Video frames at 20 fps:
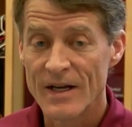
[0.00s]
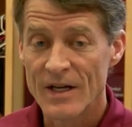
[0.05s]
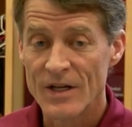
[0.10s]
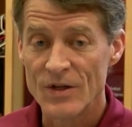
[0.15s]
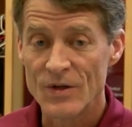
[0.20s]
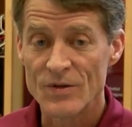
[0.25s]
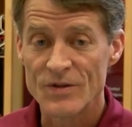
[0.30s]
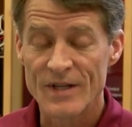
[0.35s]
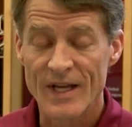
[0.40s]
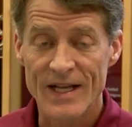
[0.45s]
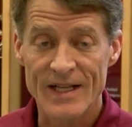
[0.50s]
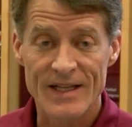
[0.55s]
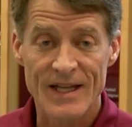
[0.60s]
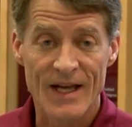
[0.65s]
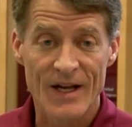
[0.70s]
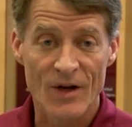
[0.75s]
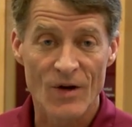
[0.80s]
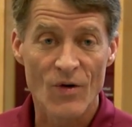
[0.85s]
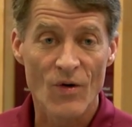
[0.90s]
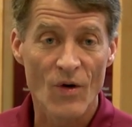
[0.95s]
you take
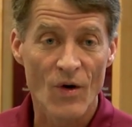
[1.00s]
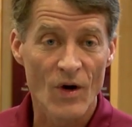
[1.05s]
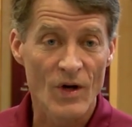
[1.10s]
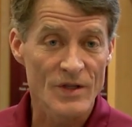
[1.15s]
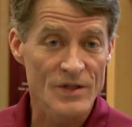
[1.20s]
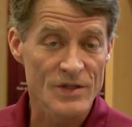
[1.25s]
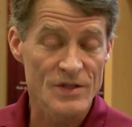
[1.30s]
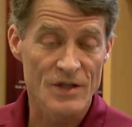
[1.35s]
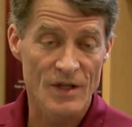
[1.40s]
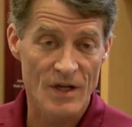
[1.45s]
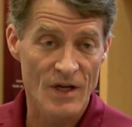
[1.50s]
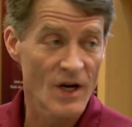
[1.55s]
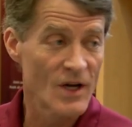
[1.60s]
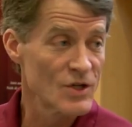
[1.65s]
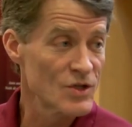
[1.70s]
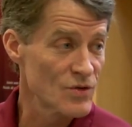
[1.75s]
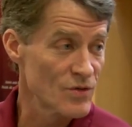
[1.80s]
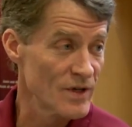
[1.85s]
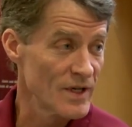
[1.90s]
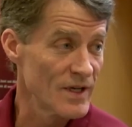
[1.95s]
that across the
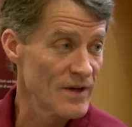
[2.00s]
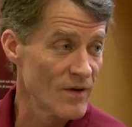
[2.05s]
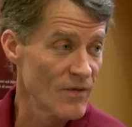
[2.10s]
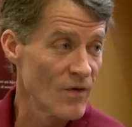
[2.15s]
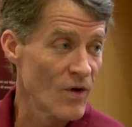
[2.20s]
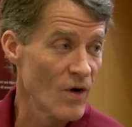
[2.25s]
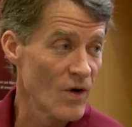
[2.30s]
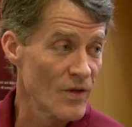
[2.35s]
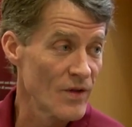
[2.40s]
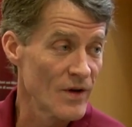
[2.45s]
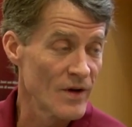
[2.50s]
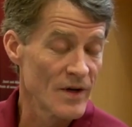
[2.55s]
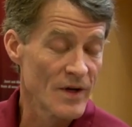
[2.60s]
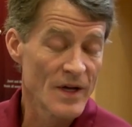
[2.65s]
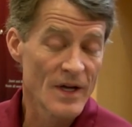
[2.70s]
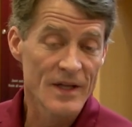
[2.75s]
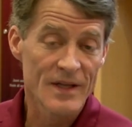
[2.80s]
country of all the,